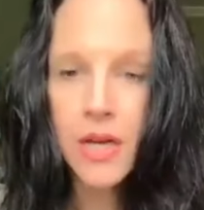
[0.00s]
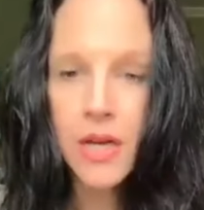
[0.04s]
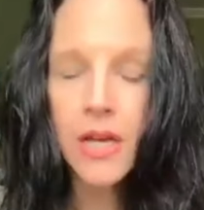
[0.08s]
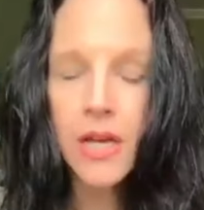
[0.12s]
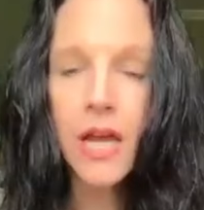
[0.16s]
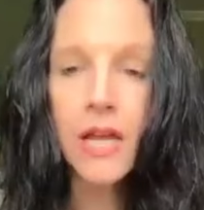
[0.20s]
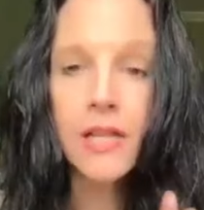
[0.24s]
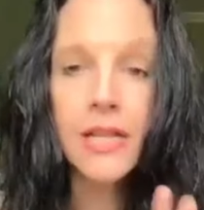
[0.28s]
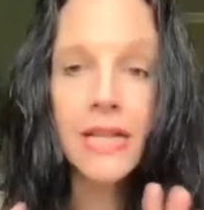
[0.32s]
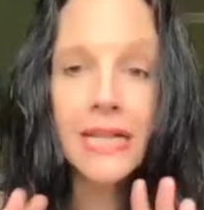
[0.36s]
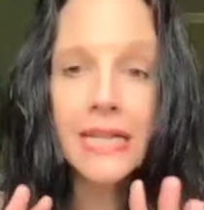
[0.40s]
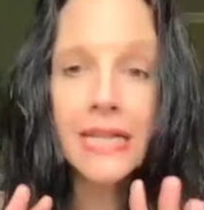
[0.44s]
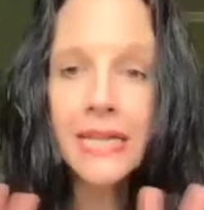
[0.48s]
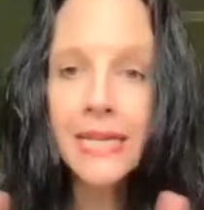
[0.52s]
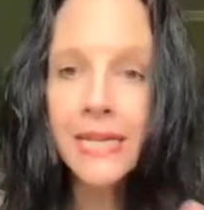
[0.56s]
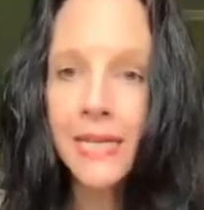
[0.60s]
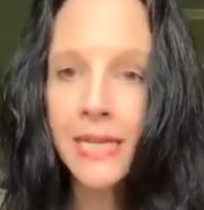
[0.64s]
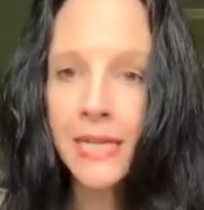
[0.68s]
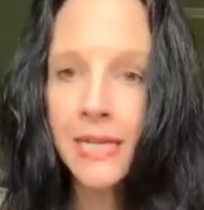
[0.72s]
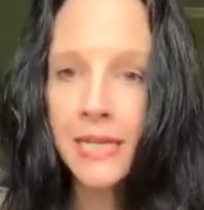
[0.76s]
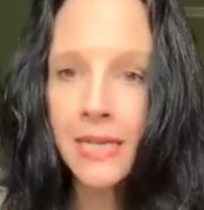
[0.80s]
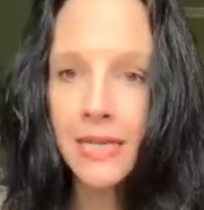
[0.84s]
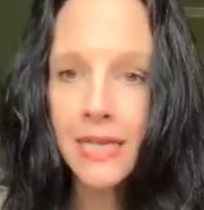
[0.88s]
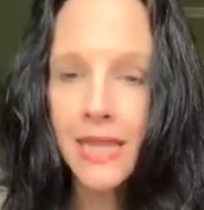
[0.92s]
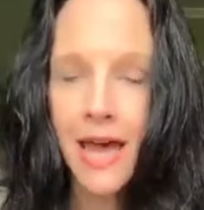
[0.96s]
and lean
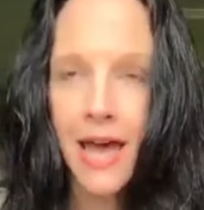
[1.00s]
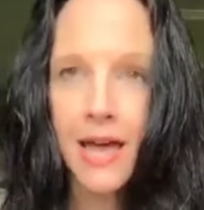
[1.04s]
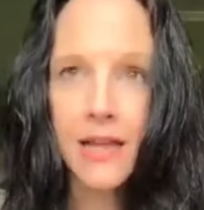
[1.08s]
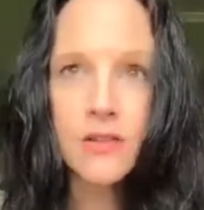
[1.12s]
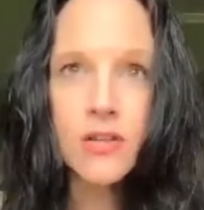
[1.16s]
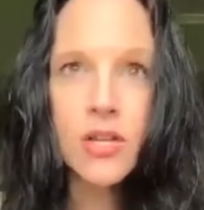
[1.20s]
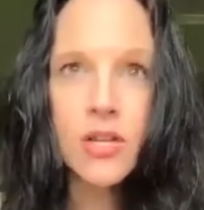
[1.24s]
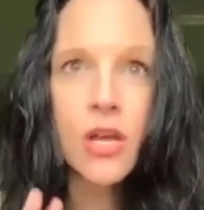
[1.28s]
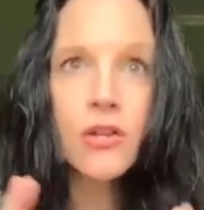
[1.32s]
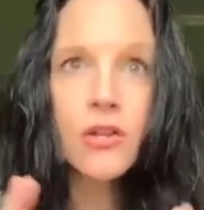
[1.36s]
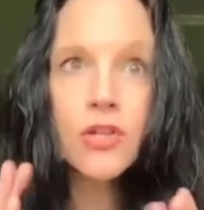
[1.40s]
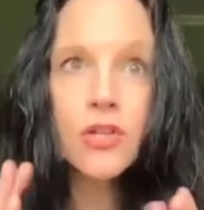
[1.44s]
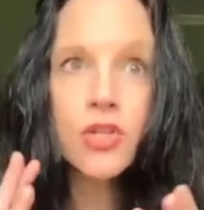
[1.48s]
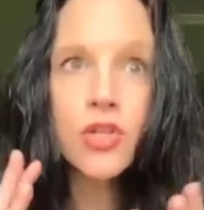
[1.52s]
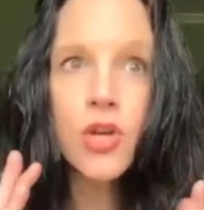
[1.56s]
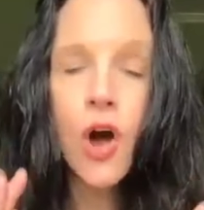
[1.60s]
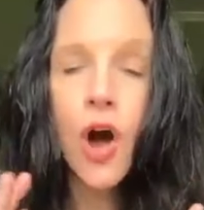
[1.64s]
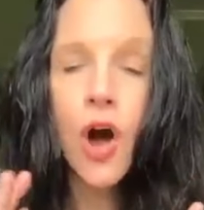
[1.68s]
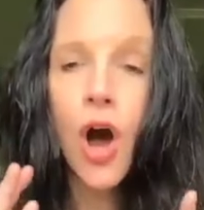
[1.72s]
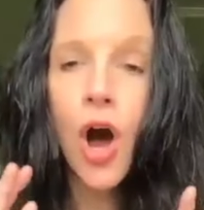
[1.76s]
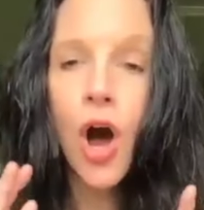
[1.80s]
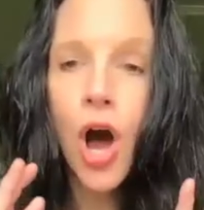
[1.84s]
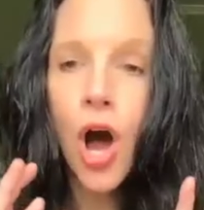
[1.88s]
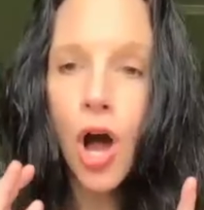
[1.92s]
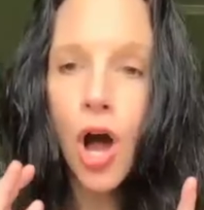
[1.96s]
into that.
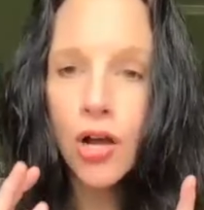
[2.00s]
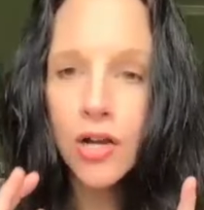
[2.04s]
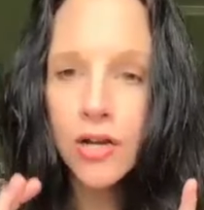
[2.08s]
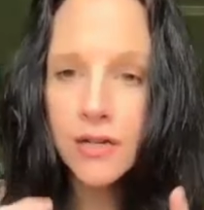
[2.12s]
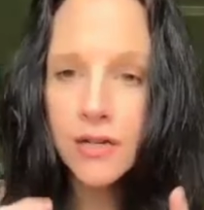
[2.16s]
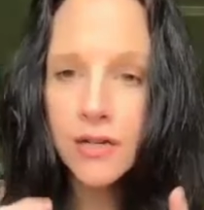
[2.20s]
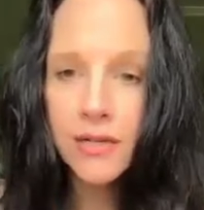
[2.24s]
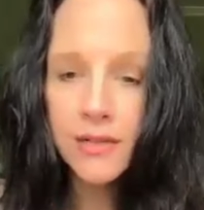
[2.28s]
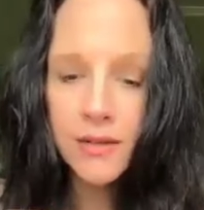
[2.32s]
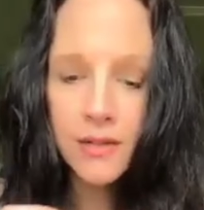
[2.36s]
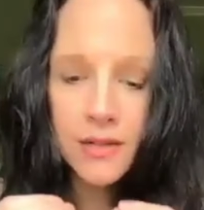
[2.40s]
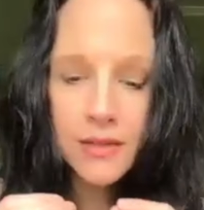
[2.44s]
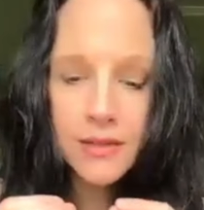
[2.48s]
Talk.